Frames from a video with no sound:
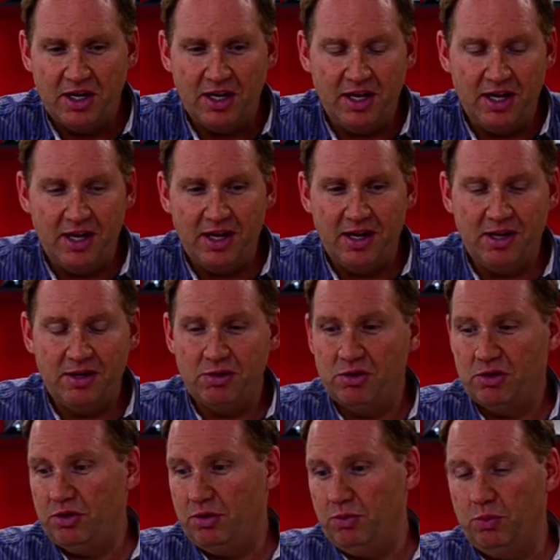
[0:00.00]

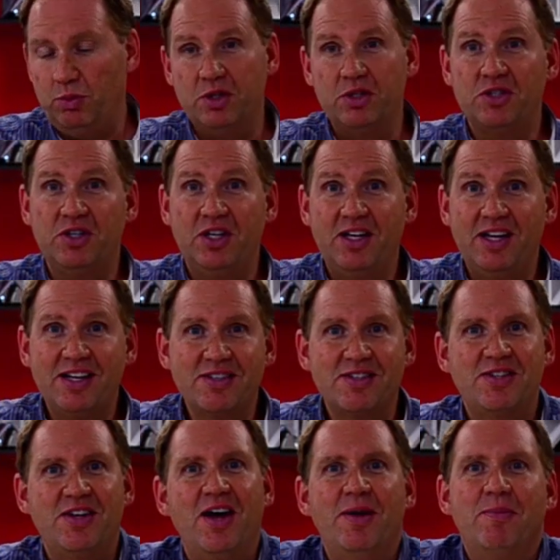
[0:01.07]
and we'll see you next
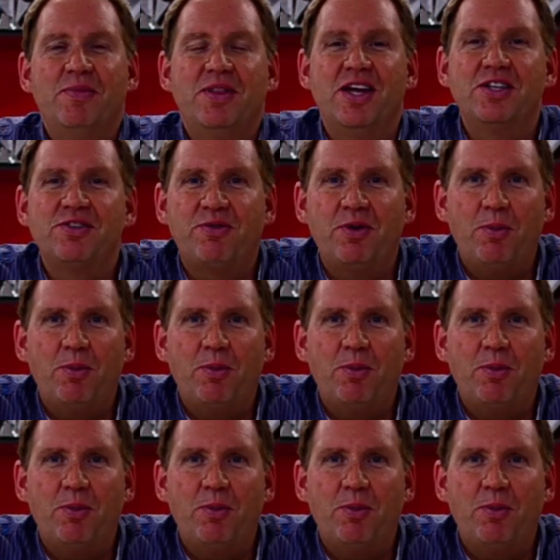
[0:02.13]
time. Thanks for